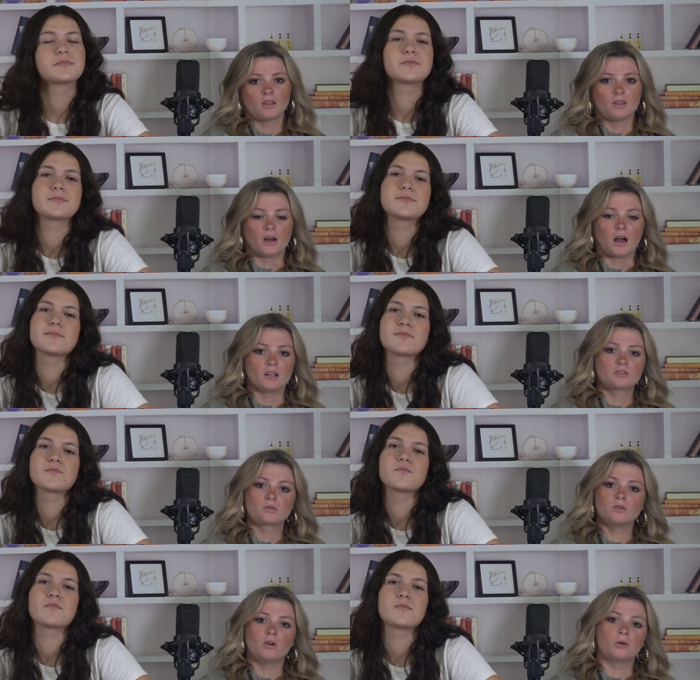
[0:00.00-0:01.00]
Speaker 1: The high
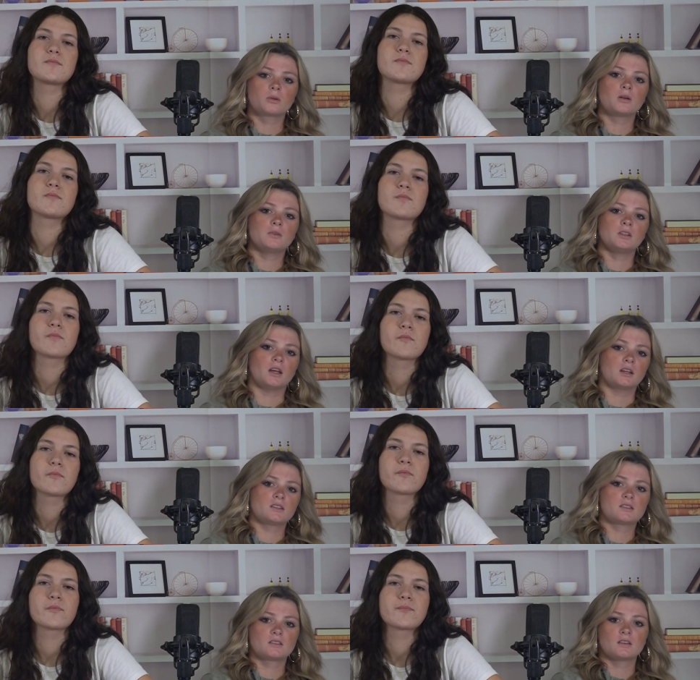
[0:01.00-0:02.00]
school homecoming
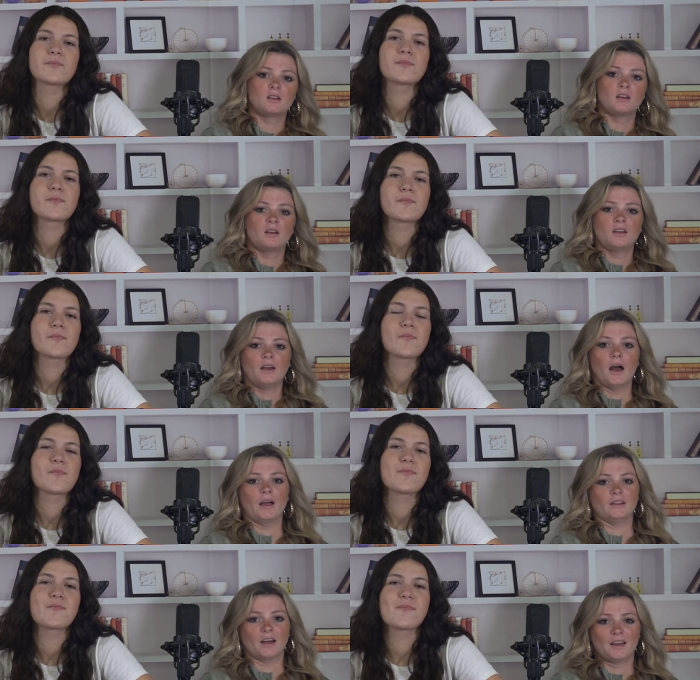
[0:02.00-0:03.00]
dance
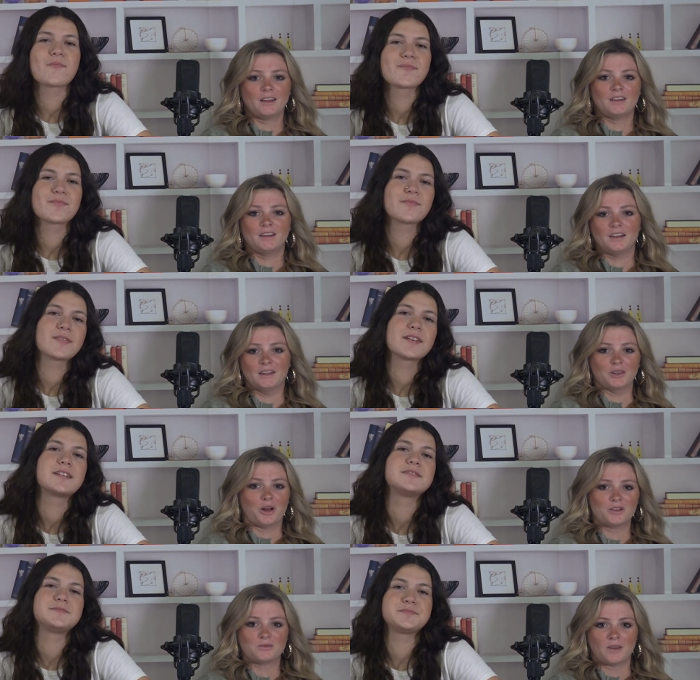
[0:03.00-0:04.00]
at night in
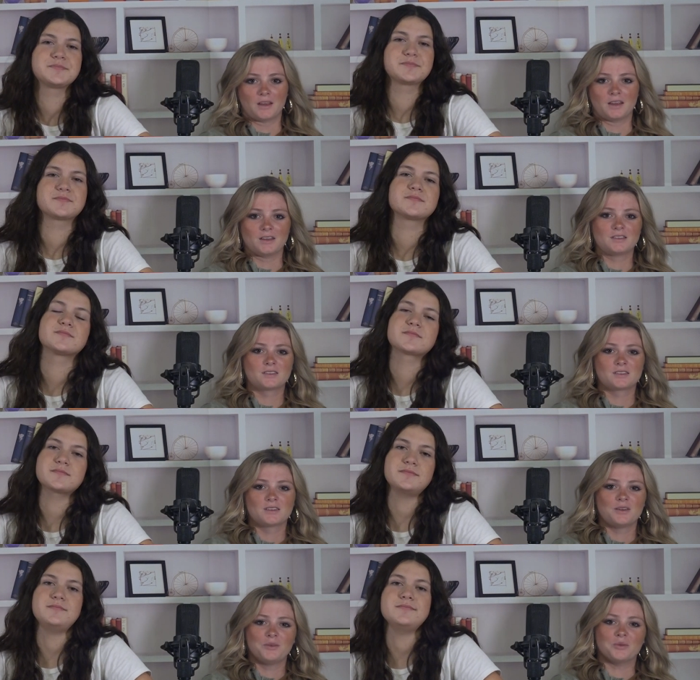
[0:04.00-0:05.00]
Las Vegas
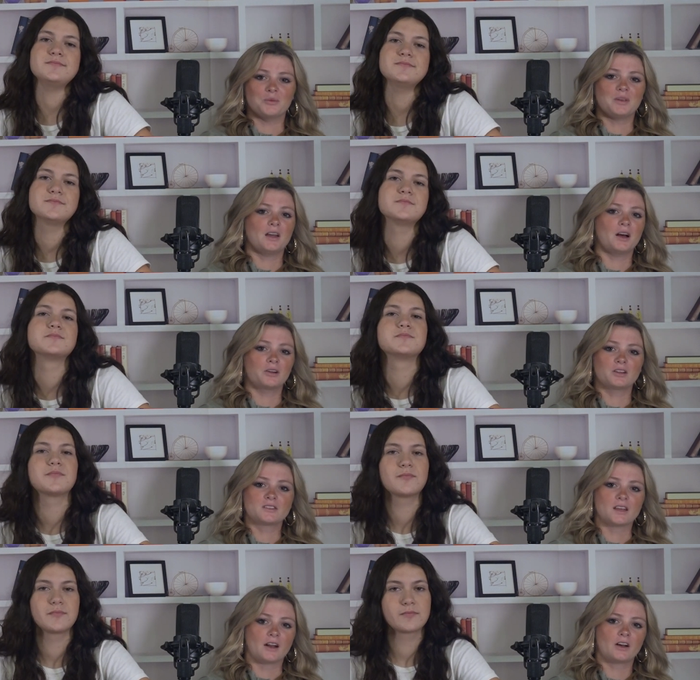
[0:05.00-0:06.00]
will be held on
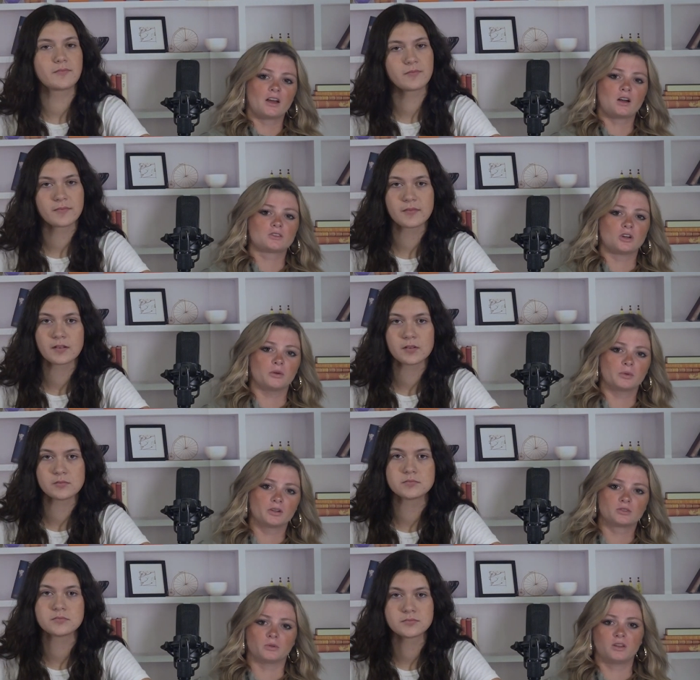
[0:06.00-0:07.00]
Saturday,
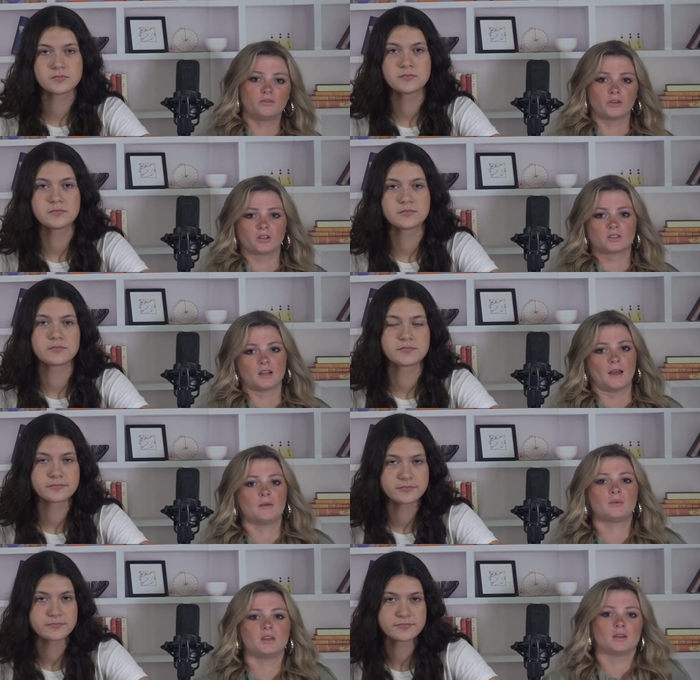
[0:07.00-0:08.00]
October 21st,
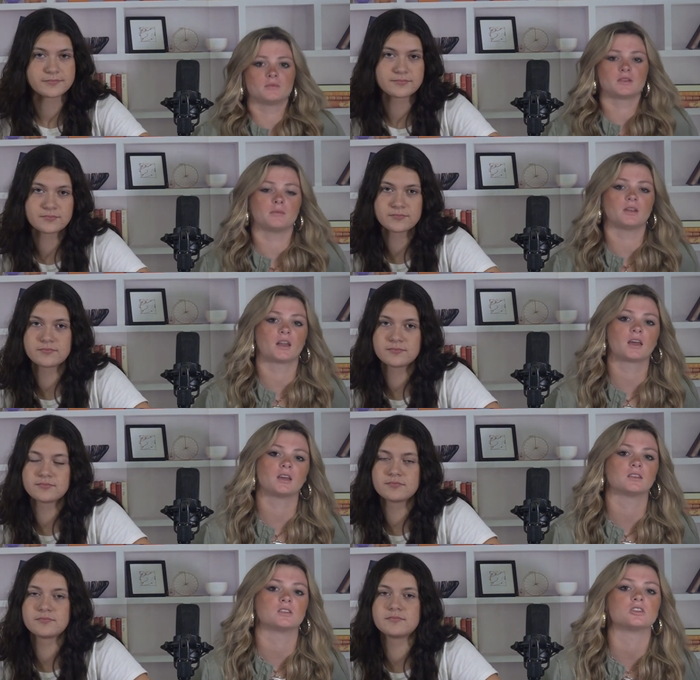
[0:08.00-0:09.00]
8 p.m. to midnight
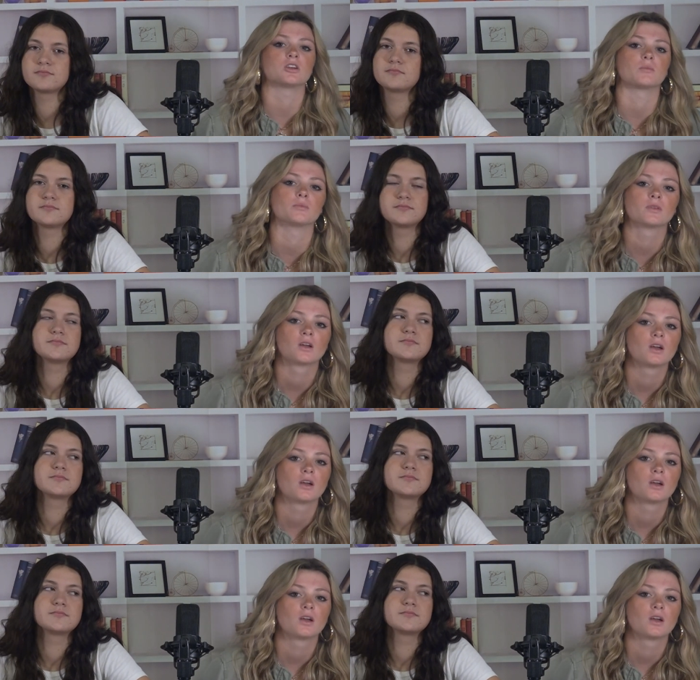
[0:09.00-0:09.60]
in the gym.